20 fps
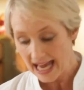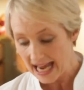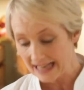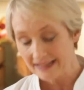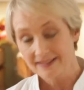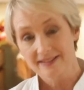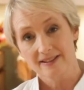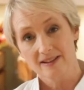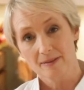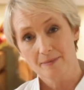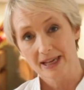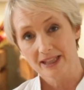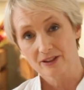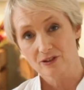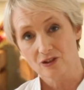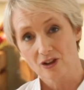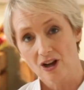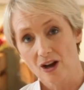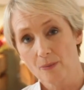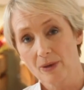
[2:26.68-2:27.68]
into the
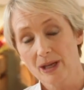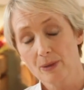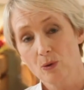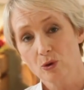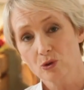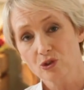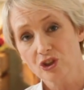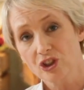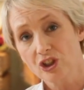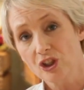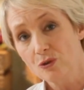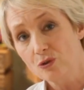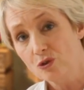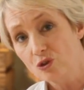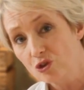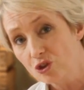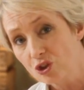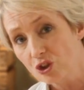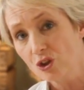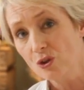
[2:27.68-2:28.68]
mixture, and we want to
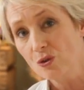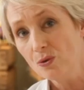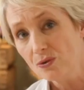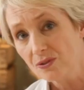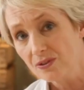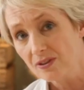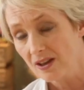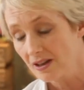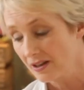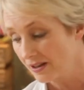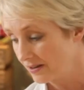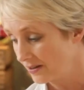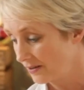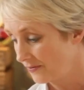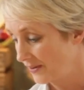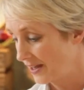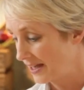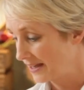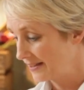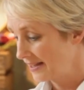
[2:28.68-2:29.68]
use 2/3
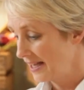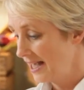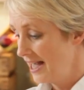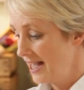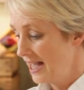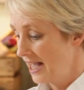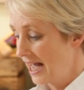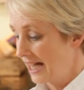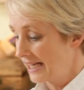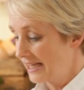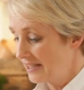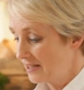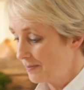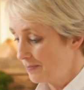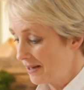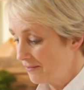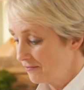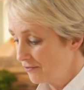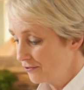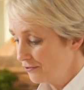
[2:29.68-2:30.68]
of this, and it's
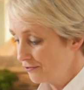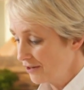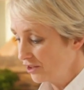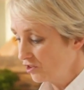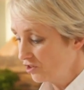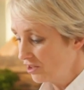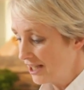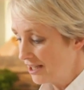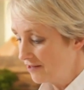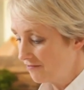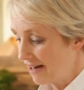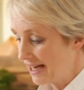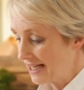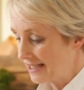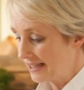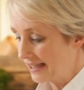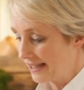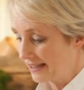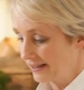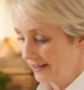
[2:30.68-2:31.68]
been freshly
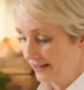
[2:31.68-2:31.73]
grated.